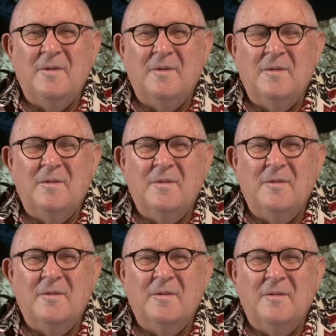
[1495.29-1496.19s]

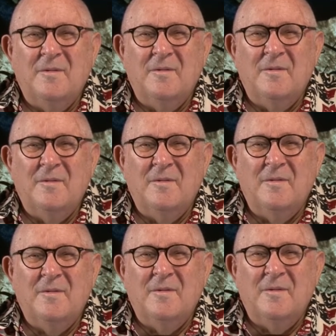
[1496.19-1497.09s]

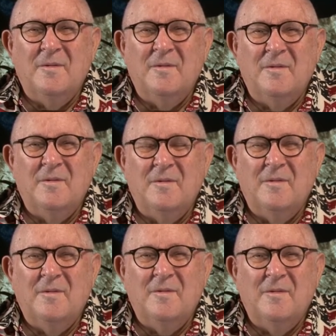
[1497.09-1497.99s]

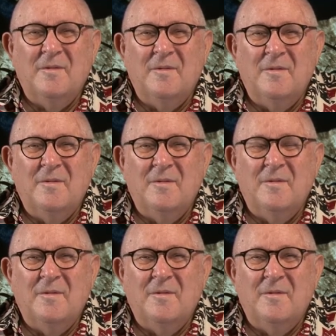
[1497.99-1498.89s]

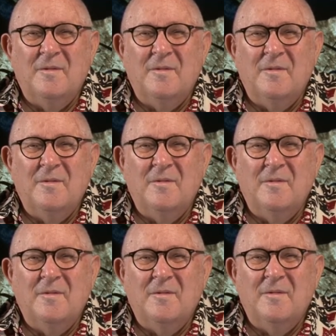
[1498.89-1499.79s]

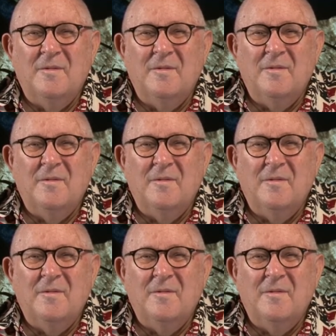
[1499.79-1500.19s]
(not speaking)